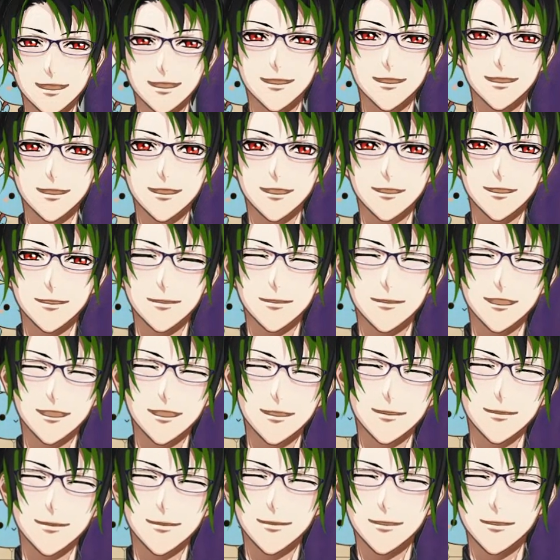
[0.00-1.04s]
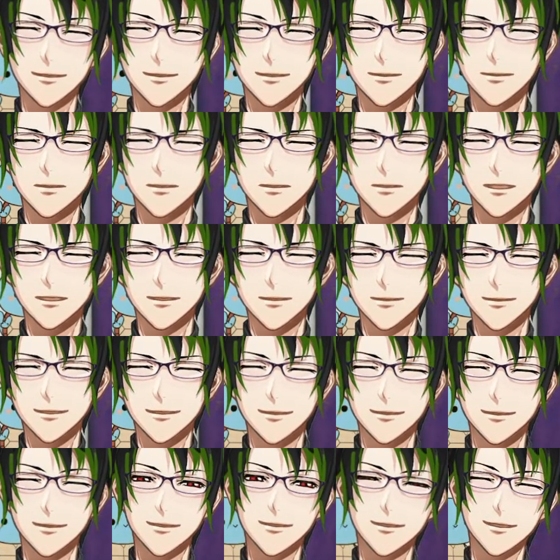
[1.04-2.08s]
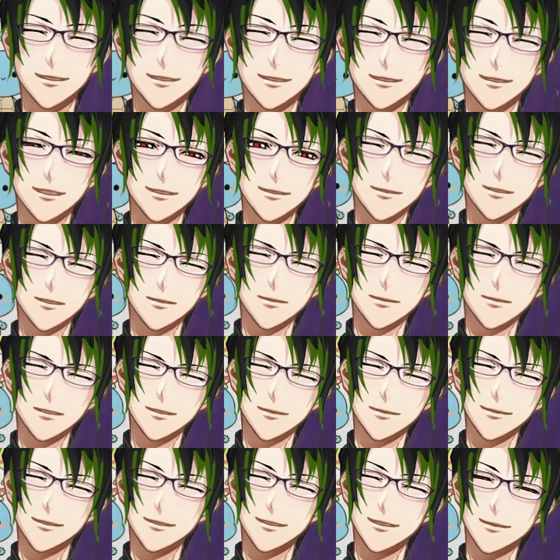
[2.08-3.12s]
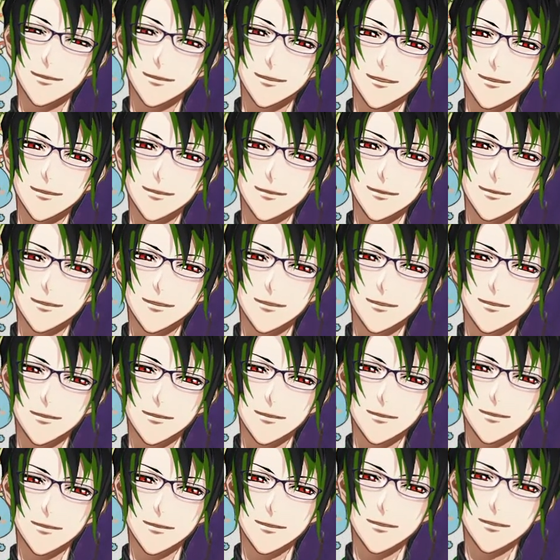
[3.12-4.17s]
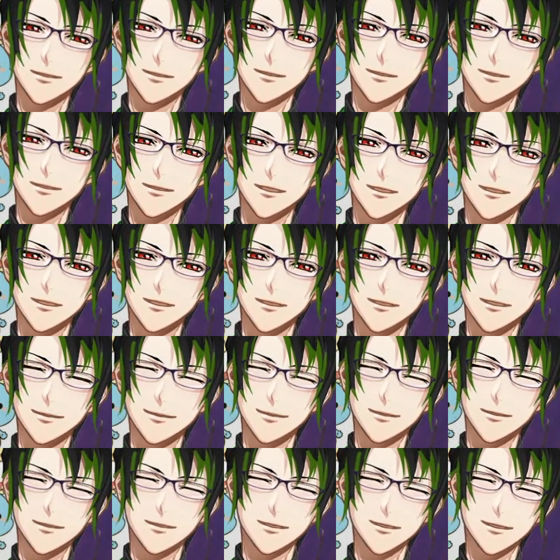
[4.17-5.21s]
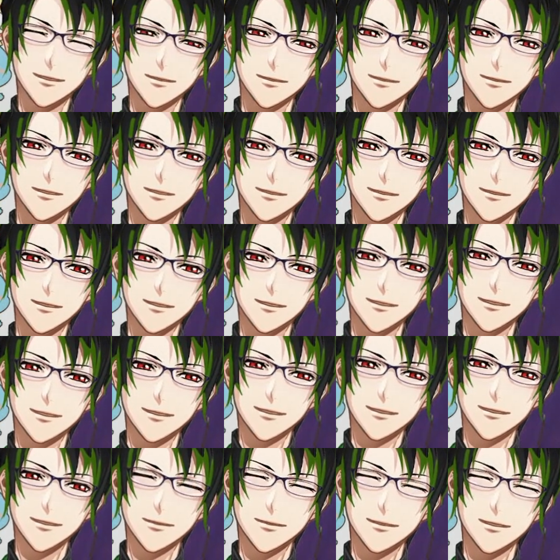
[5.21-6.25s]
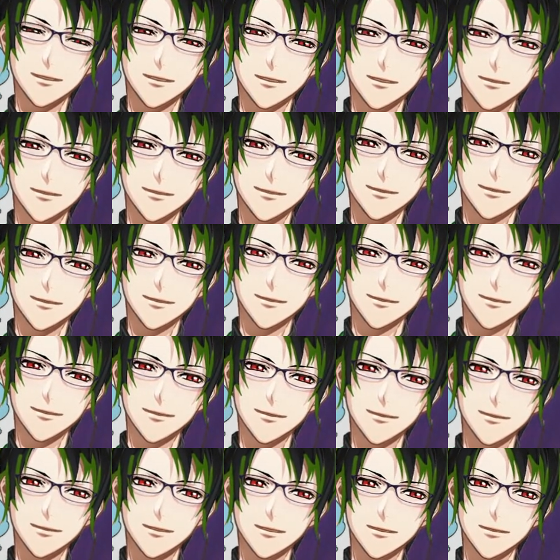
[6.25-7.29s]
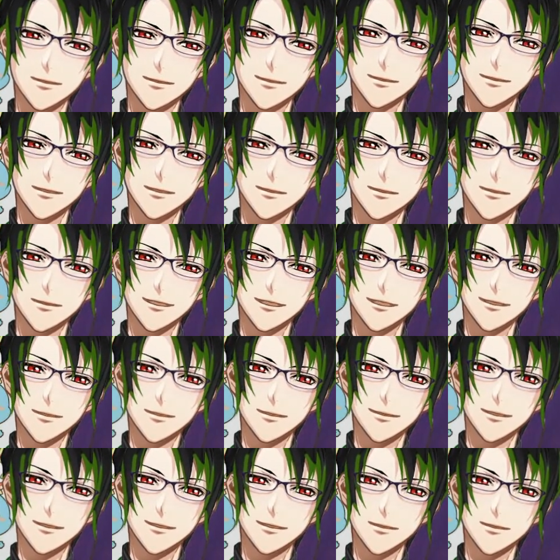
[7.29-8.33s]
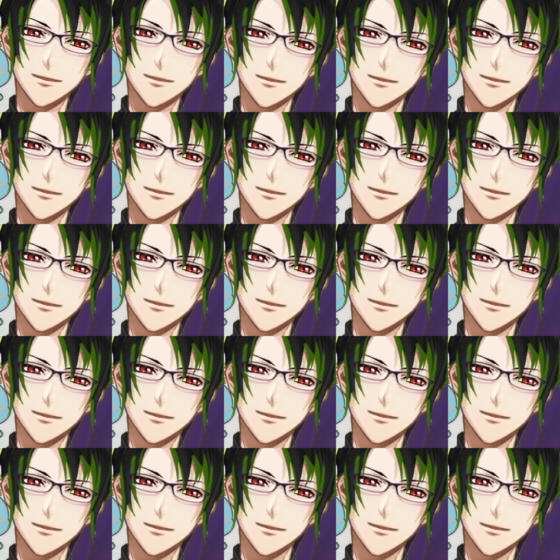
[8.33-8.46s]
another great example of this, and I don't know if anything's been, has Full Hit put their for May up yet?